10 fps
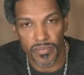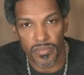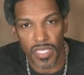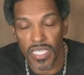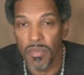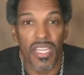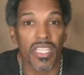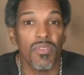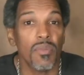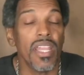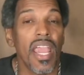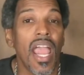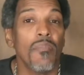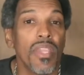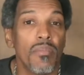And he may not even be
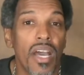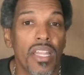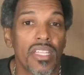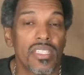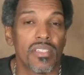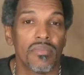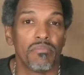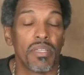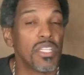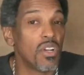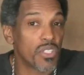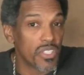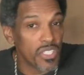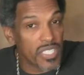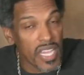happy about it, but he also
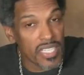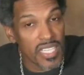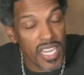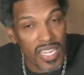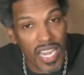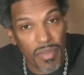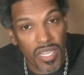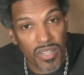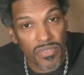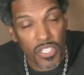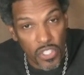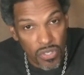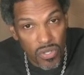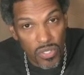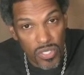understands the dynamic of
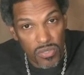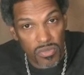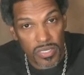control too.